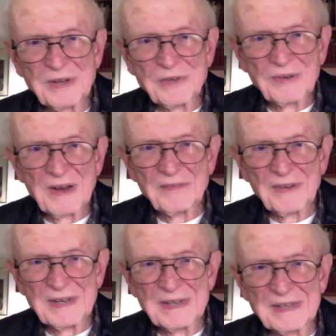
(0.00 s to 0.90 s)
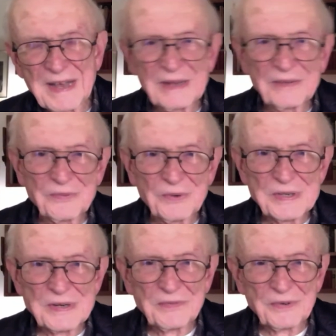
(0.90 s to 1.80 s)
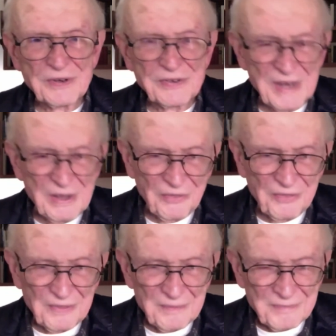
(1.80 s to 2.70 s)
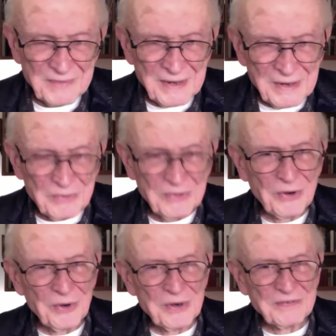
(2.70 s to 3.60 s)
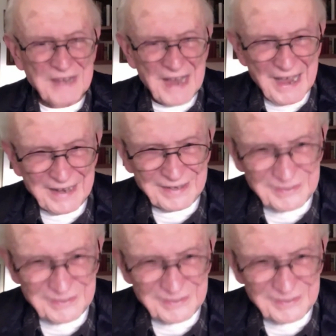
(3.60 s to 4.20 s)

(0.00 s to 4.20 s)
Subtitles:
traveling in California for his health with a herd of cattle.